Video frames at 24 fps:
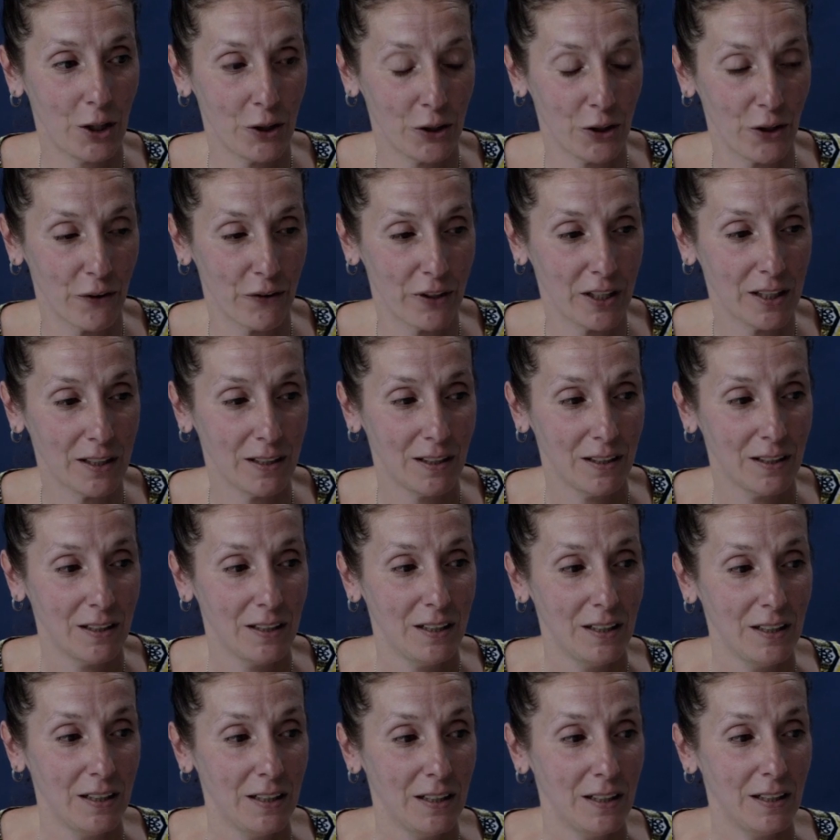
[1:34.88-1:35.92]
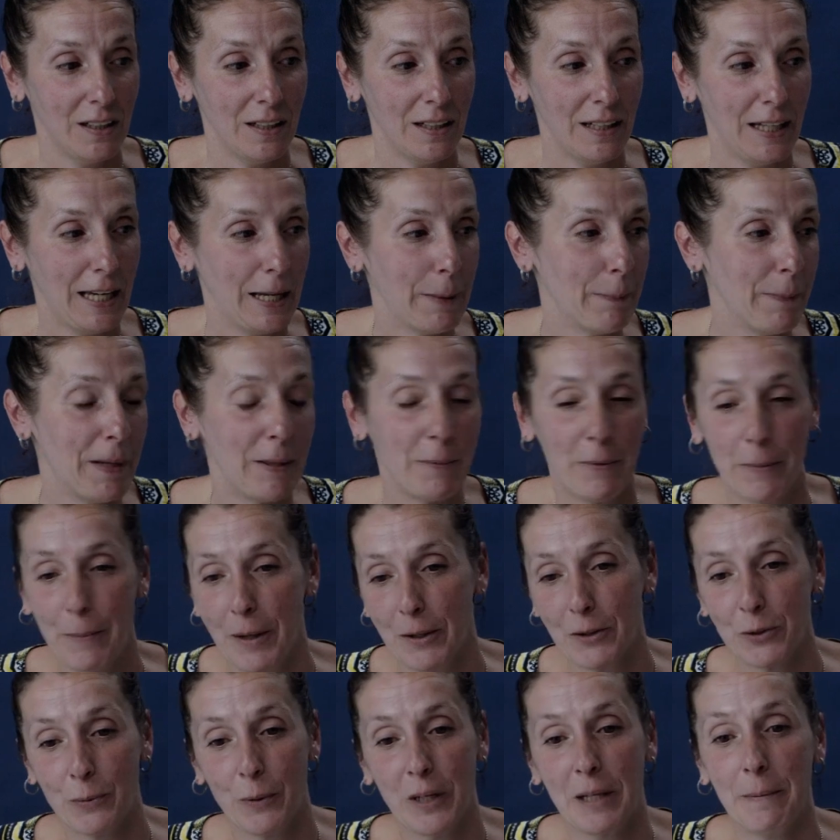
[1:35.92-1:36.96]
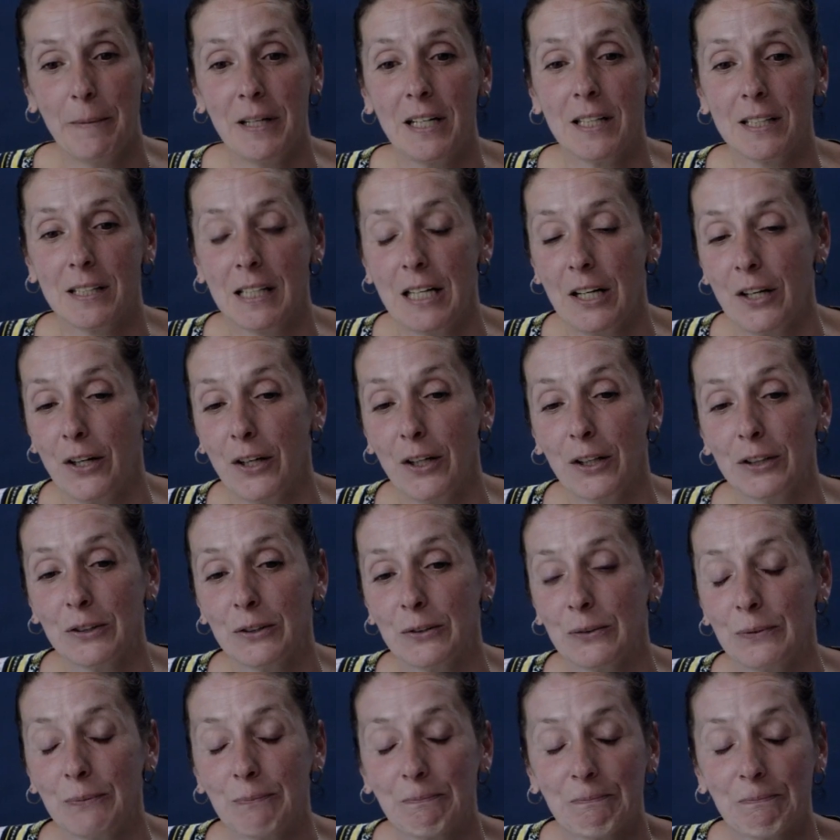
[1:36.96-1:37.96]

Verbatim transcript: her urine, and maybe about 20 minutes later,